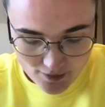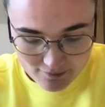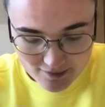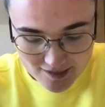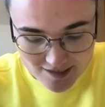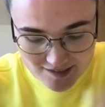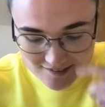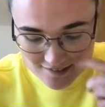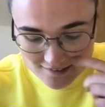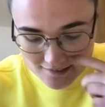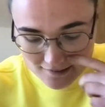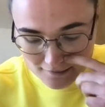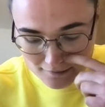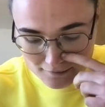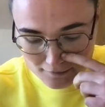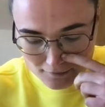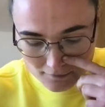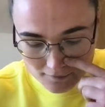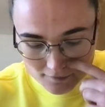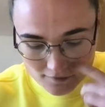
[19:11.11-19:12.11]
is
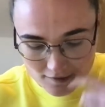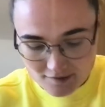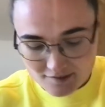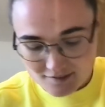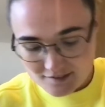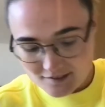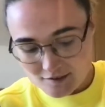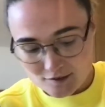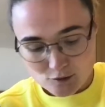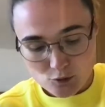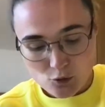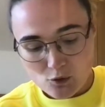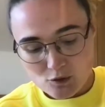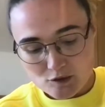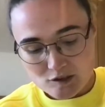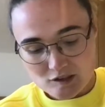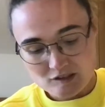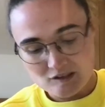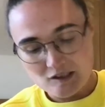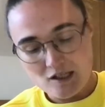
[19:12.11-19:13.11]
the sort of
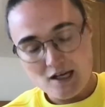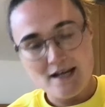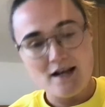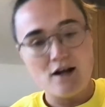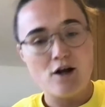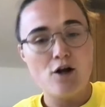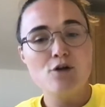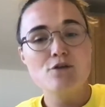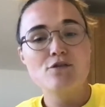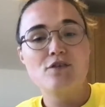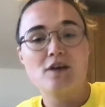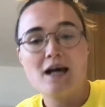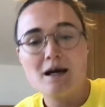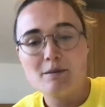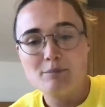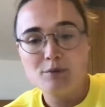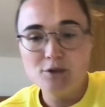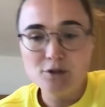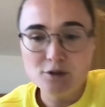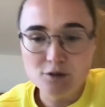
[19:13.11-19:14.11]
slight
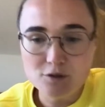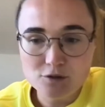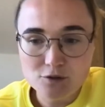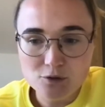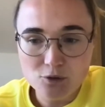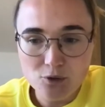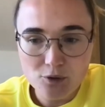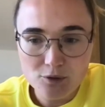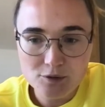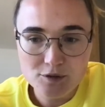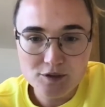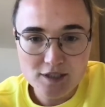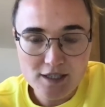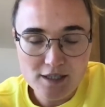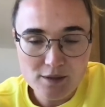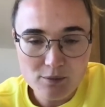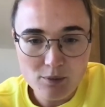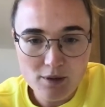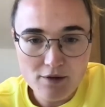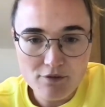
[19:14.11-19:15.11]
overlap you can sort of
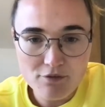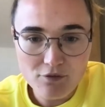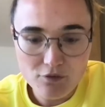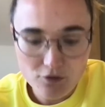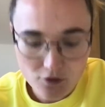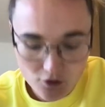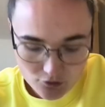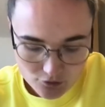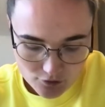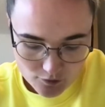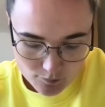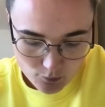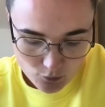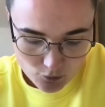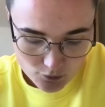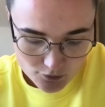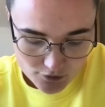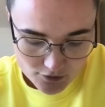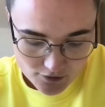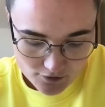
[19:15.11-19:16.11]
see with those
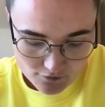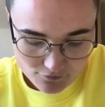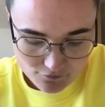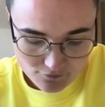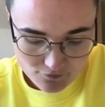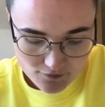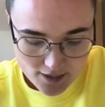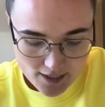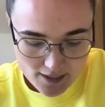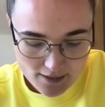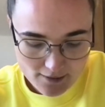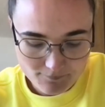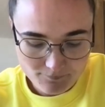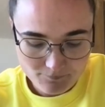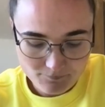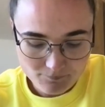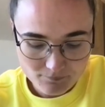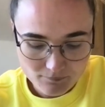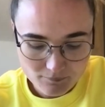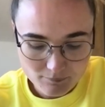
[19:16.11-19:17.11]
sports of
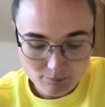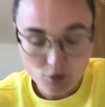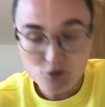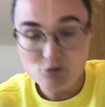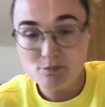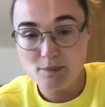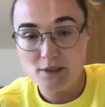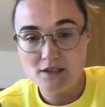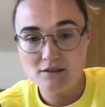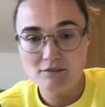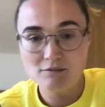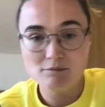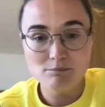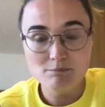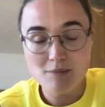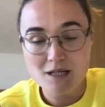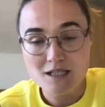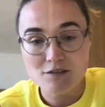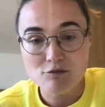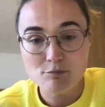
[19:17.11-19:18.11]
both being
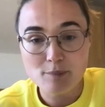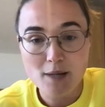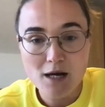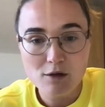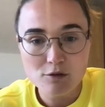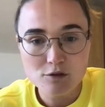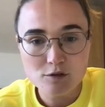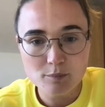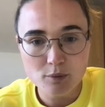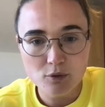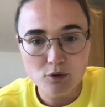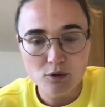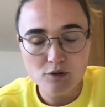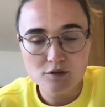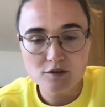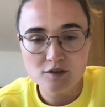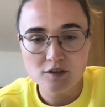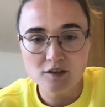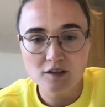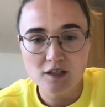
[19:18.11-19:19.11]
massive power
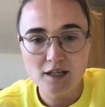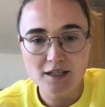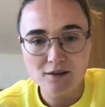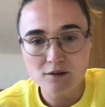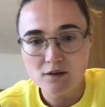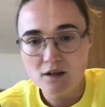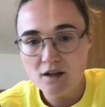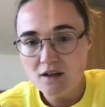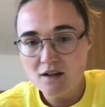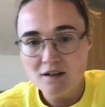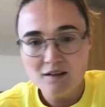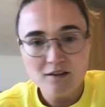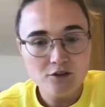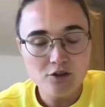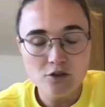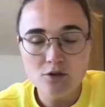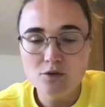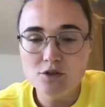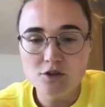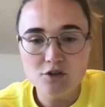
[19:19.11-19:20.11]
sports and like
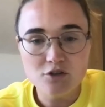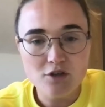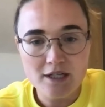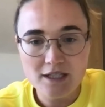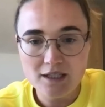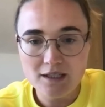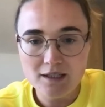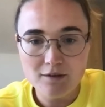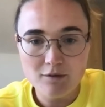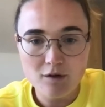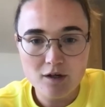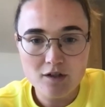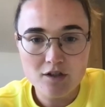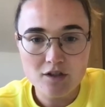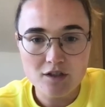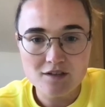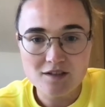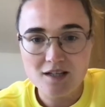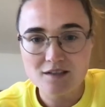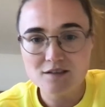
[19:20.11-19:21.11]
huge adrenaline
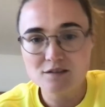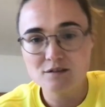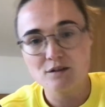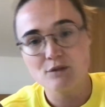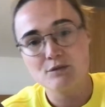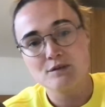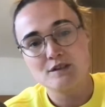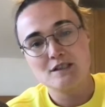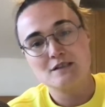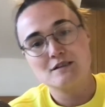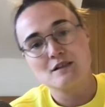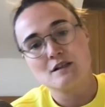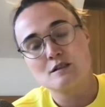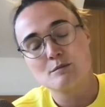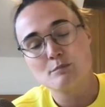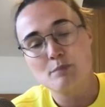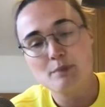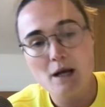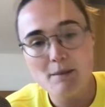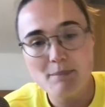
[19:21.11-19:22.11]
rushes. That's obviously says
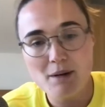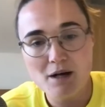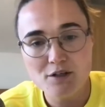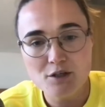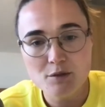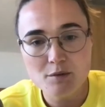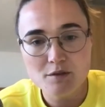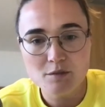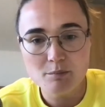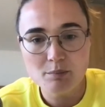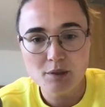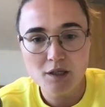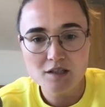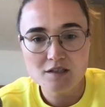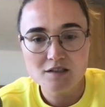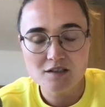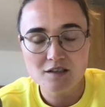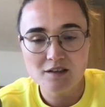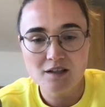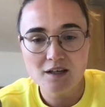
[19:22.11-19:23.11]
about you as a
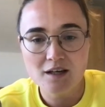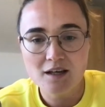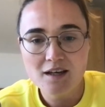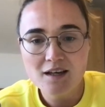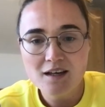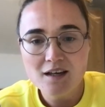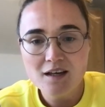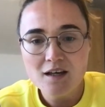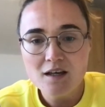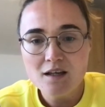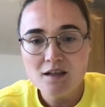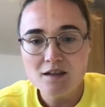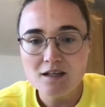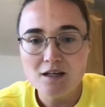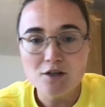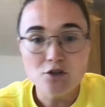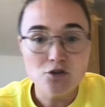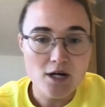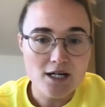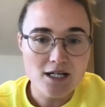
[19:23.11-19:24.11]
person, that the
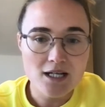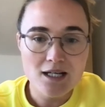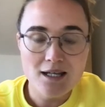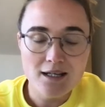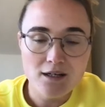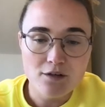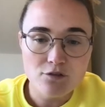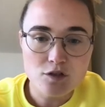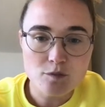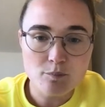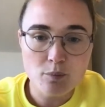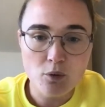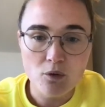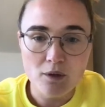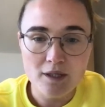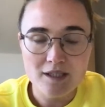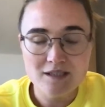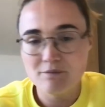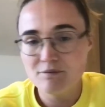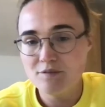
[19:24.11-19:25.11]
adrenaline of
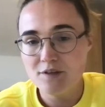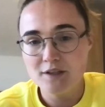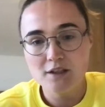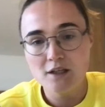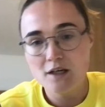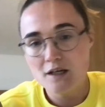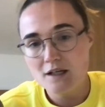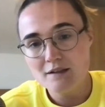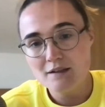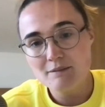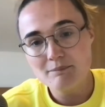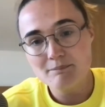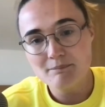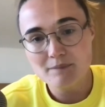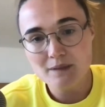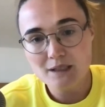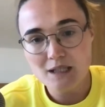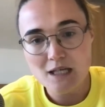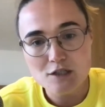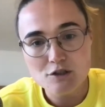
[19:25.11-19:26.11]
sport is something that
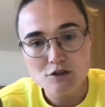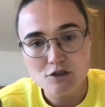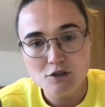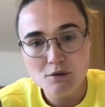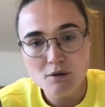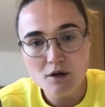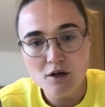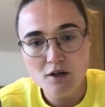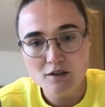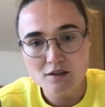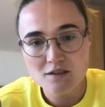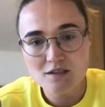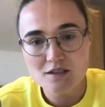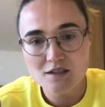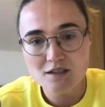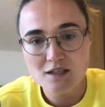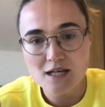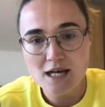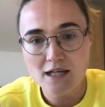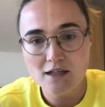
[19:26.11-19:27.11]
gets you hooked.
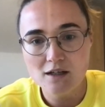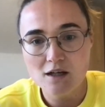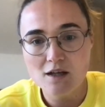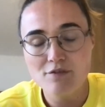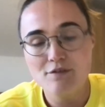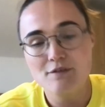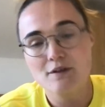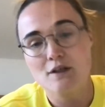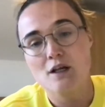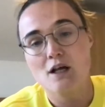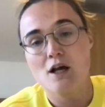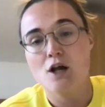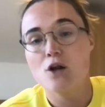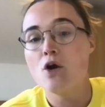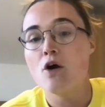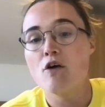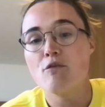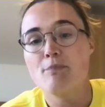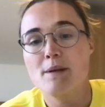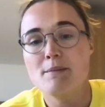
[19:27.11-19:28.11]
And I think like a
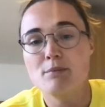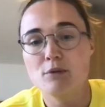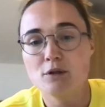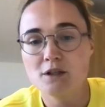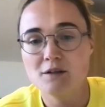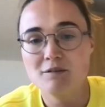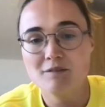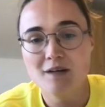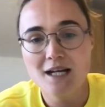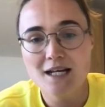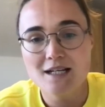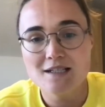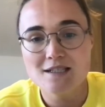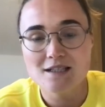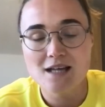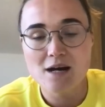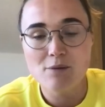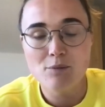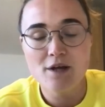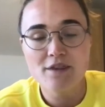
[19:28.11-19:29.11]
lot of people can relate to
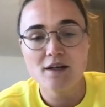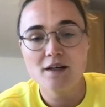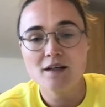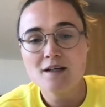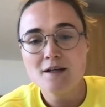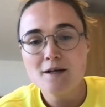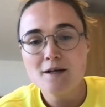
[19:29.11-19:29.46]
that, whether